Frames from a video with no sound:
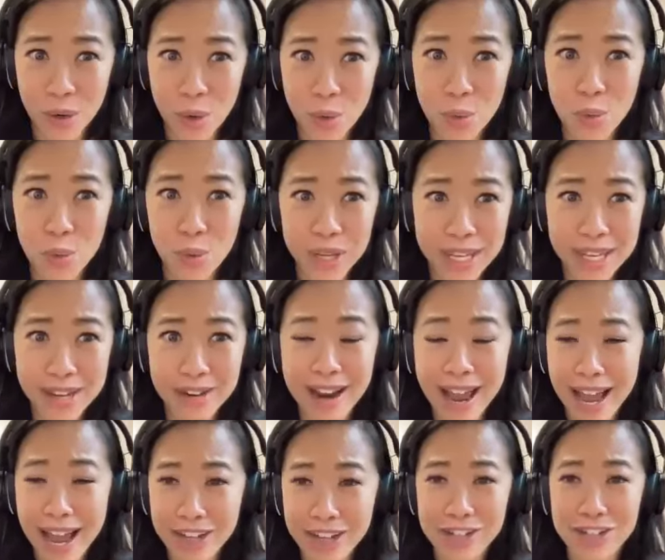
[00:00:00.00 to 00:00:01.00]
Absolutely. We are
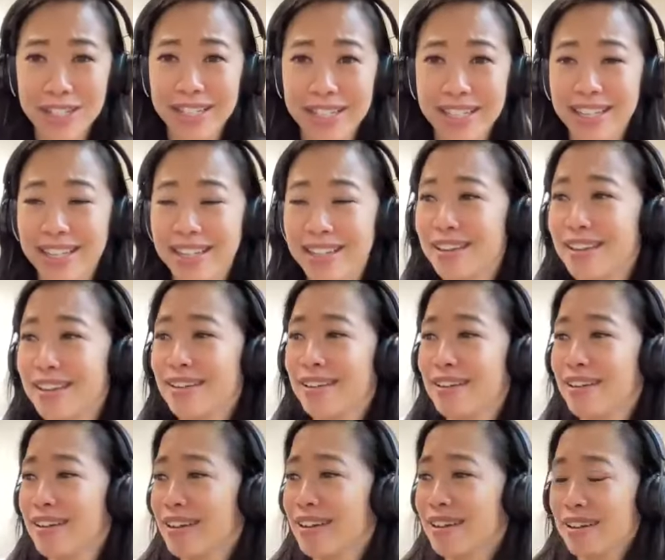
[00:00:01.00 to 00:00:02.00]
actually
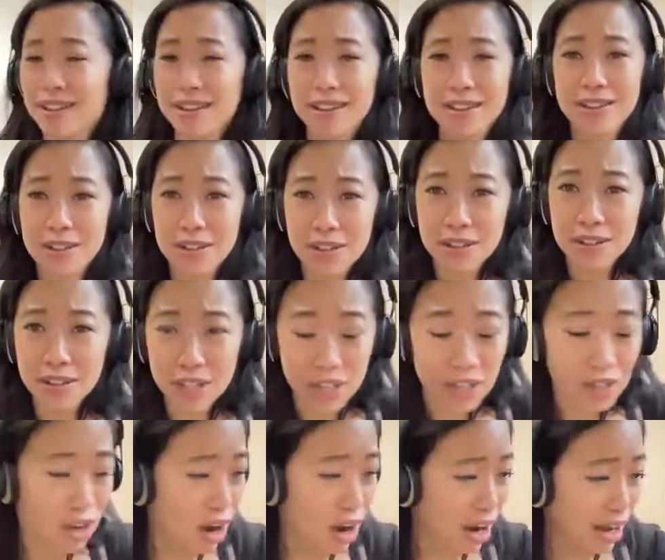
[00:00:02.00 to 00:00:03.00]

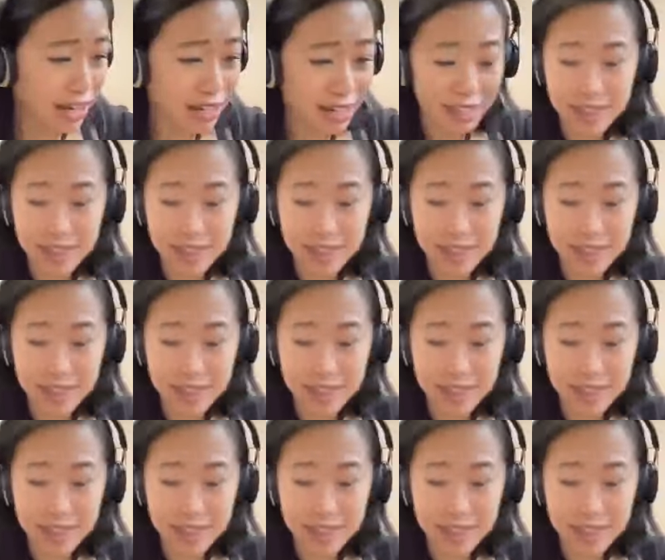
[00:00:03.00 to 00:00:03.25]
God